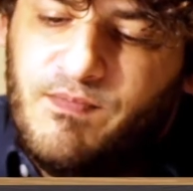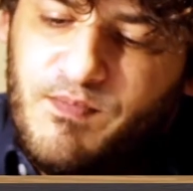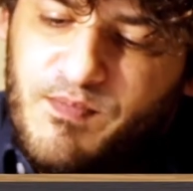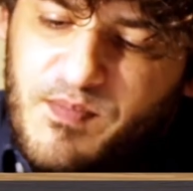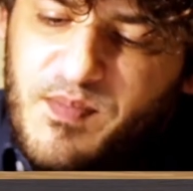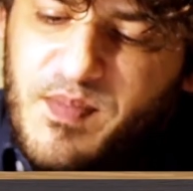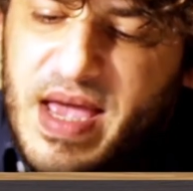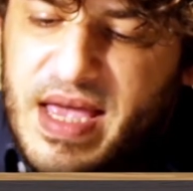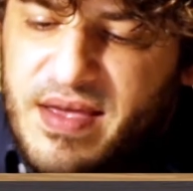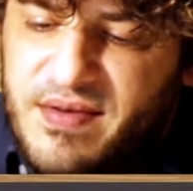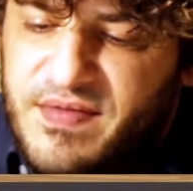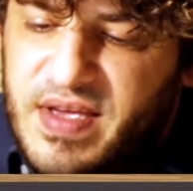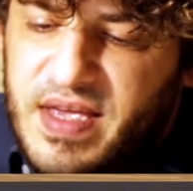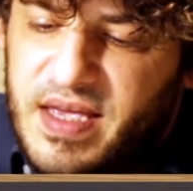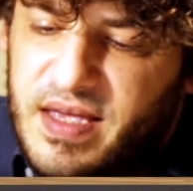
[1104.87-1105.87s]

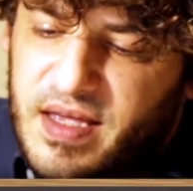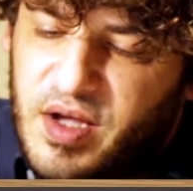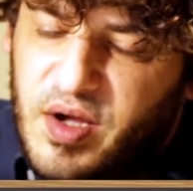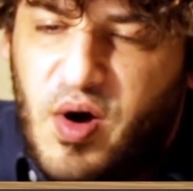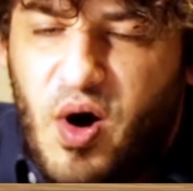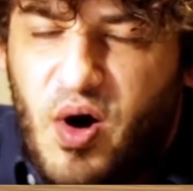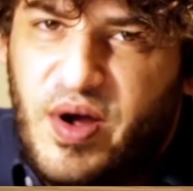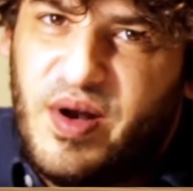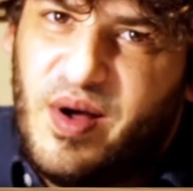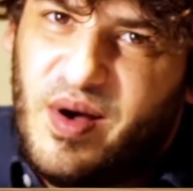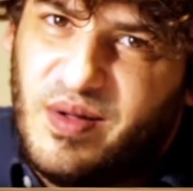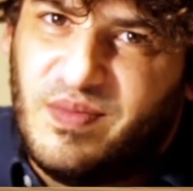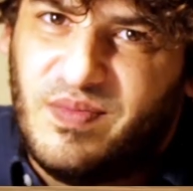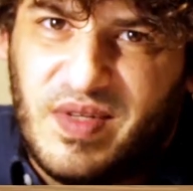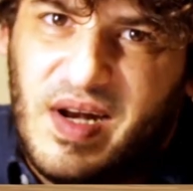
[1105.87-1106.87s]
maybe going
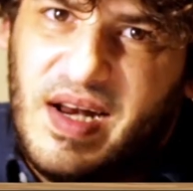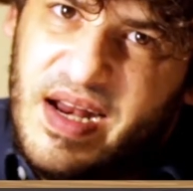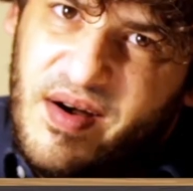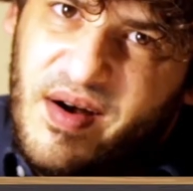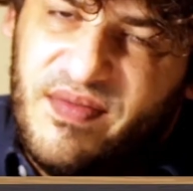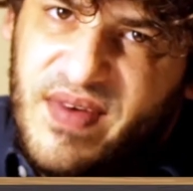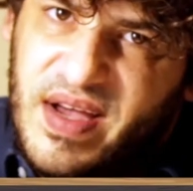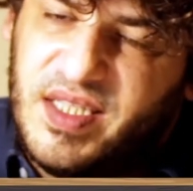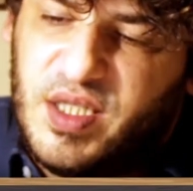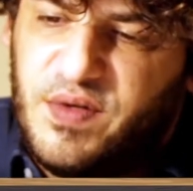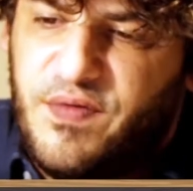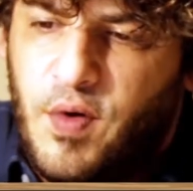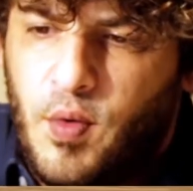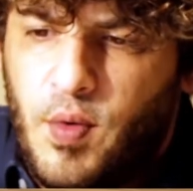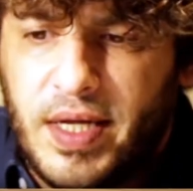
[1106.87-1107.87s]
on clear
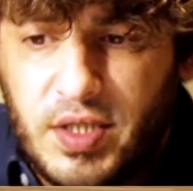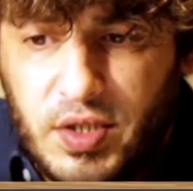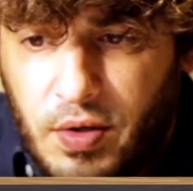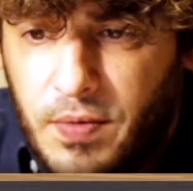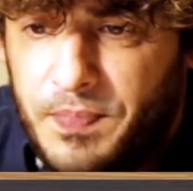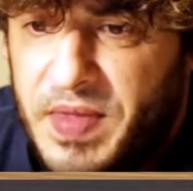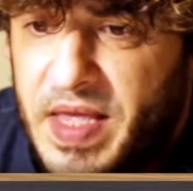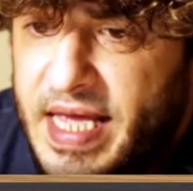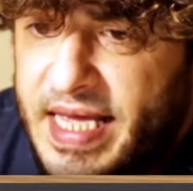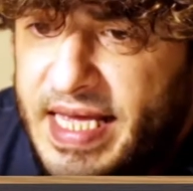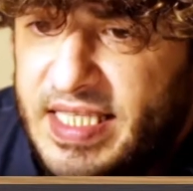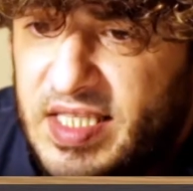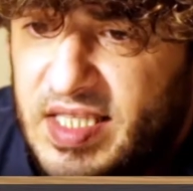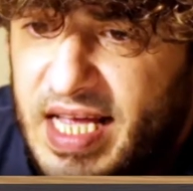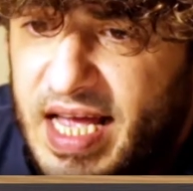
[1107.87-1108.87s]
advantage for white. So
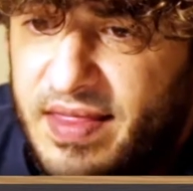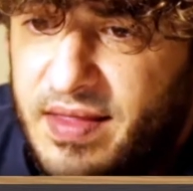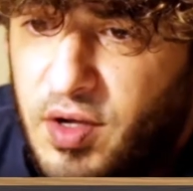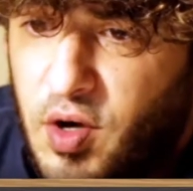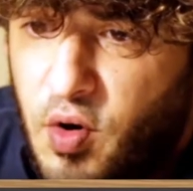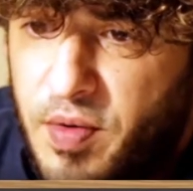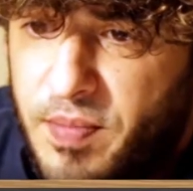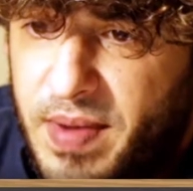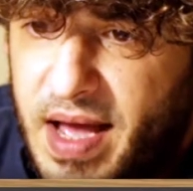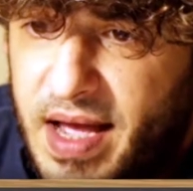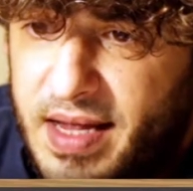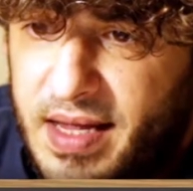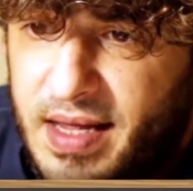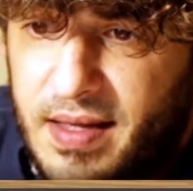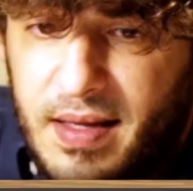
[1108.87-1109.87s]
instead, going
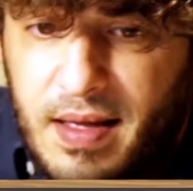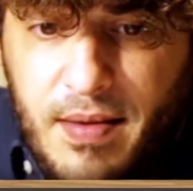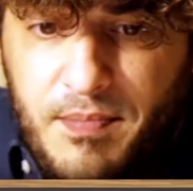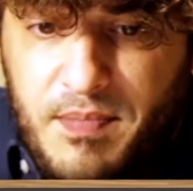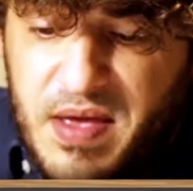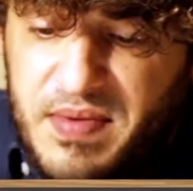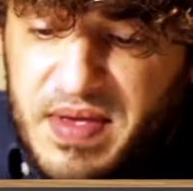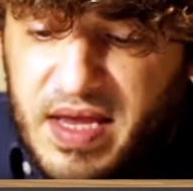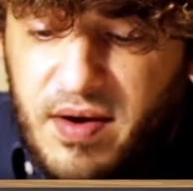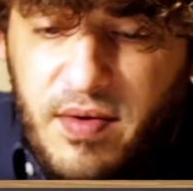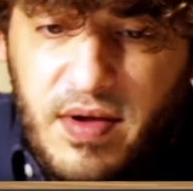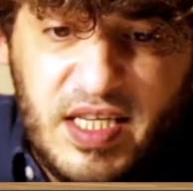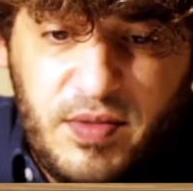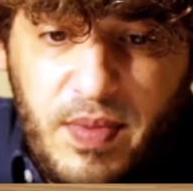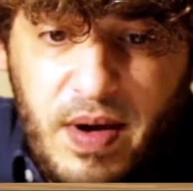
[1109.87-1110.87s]
back, maybe
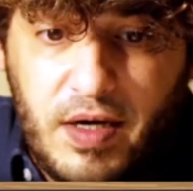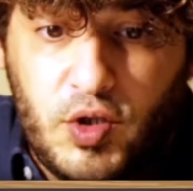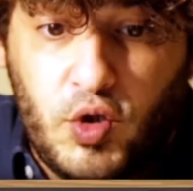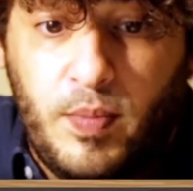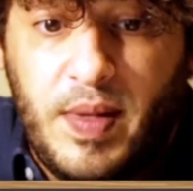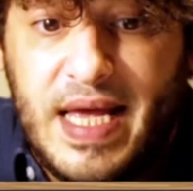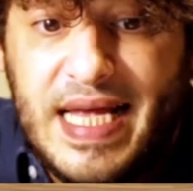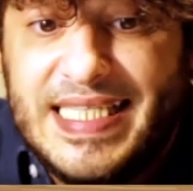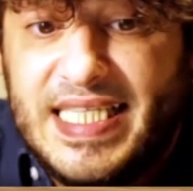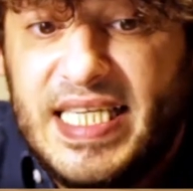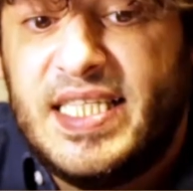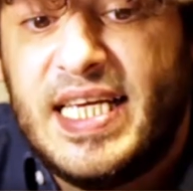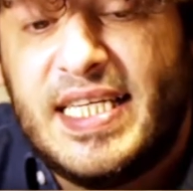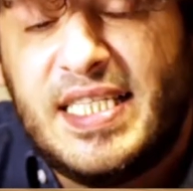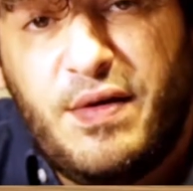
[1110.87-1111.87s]
here is better to play
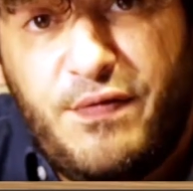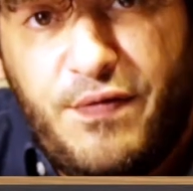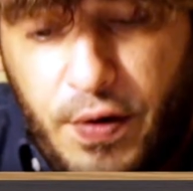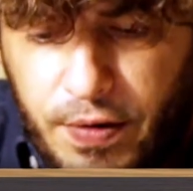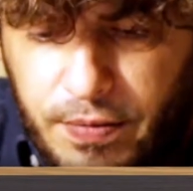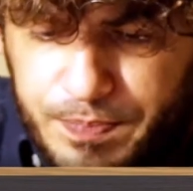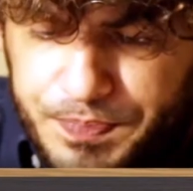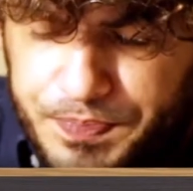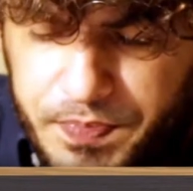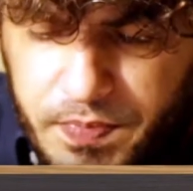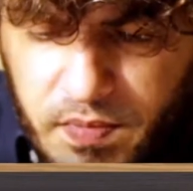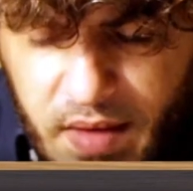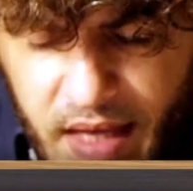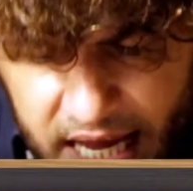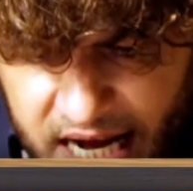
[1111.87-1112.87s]
d takes e4.
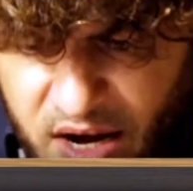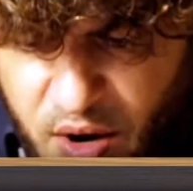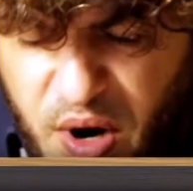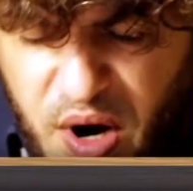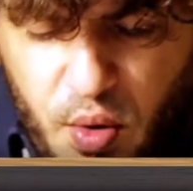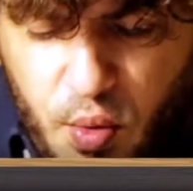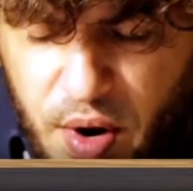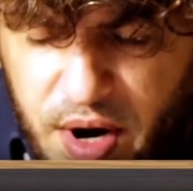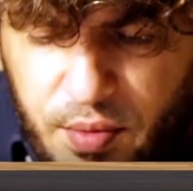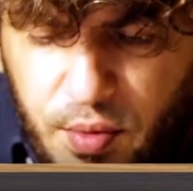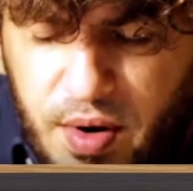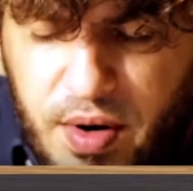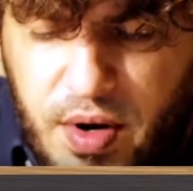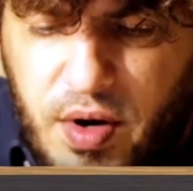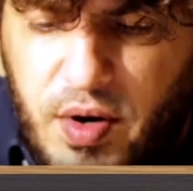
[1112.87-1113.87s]
And here
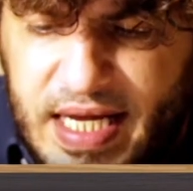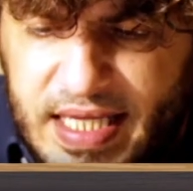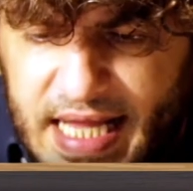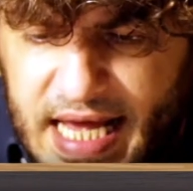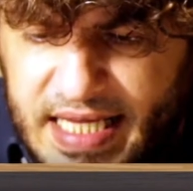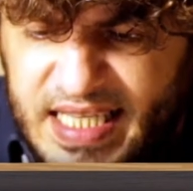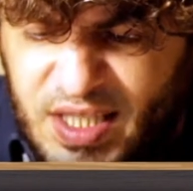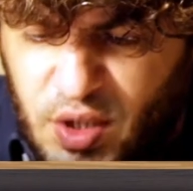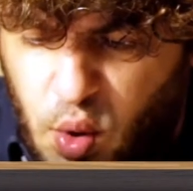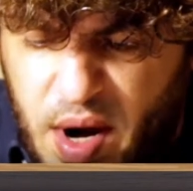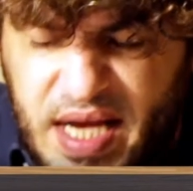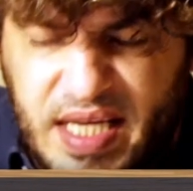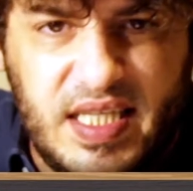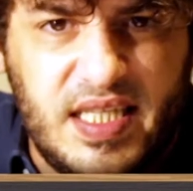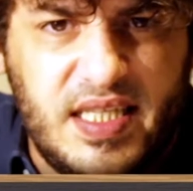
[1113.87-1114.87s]
we're going to get like this
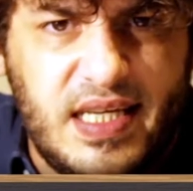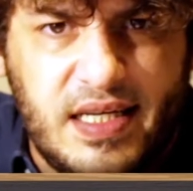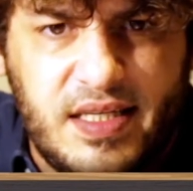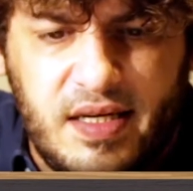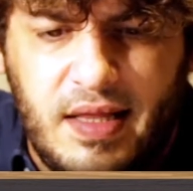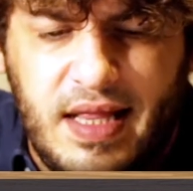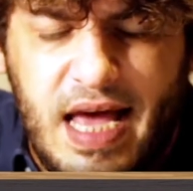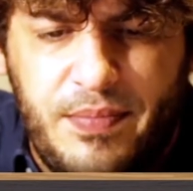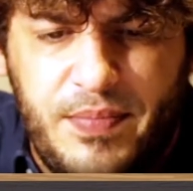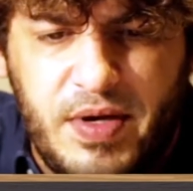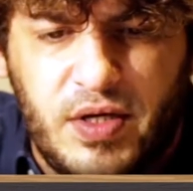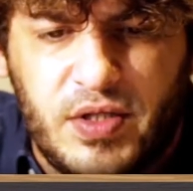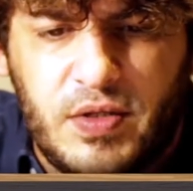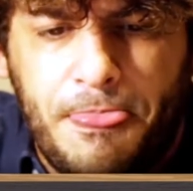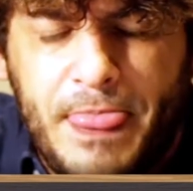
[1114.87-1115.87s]
crazy tactical line,
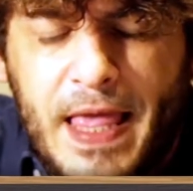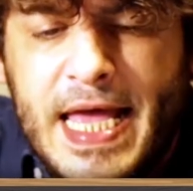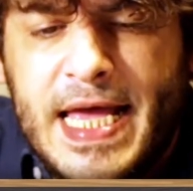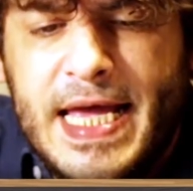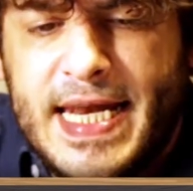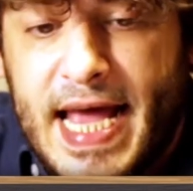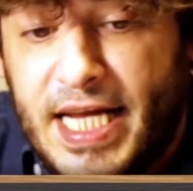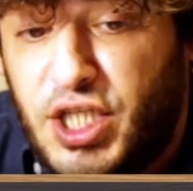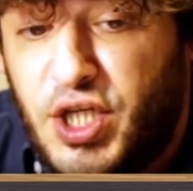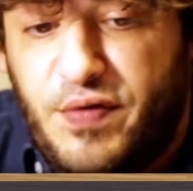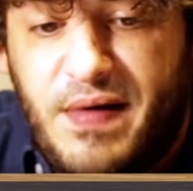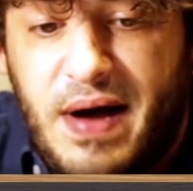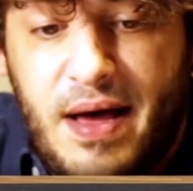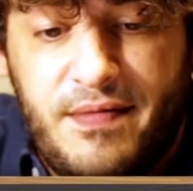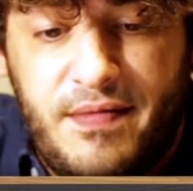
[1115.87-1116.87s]
because knight
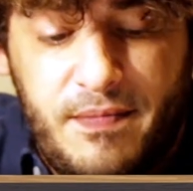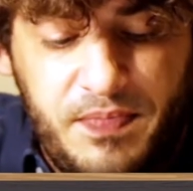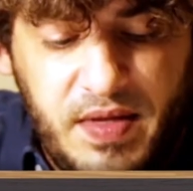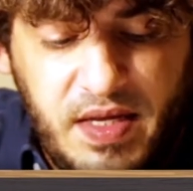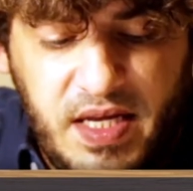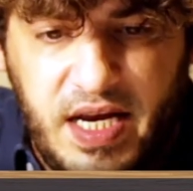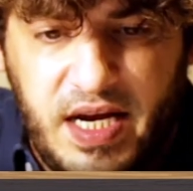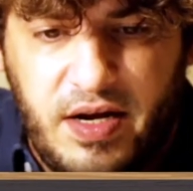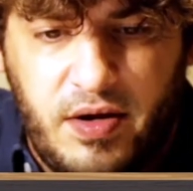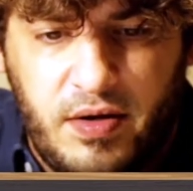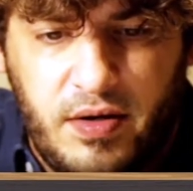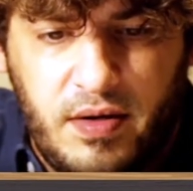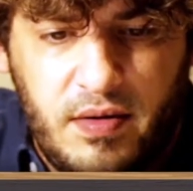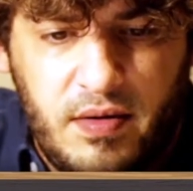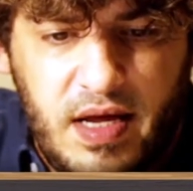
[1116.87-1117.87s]
g5, hitting
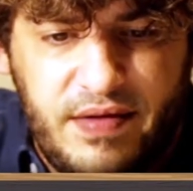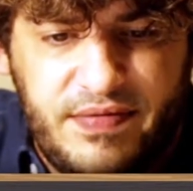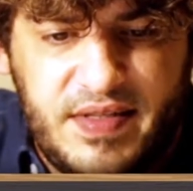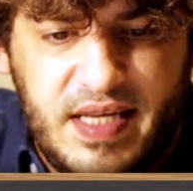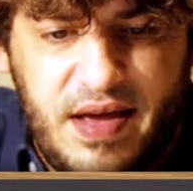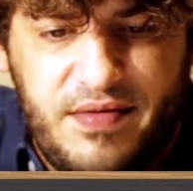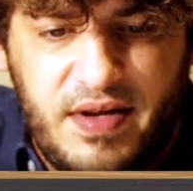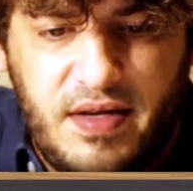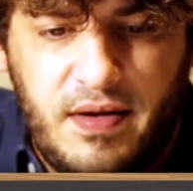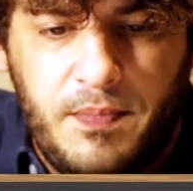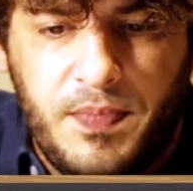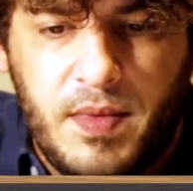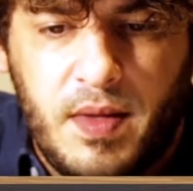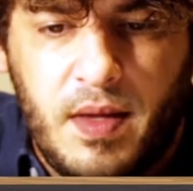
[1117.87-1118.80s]
on f7,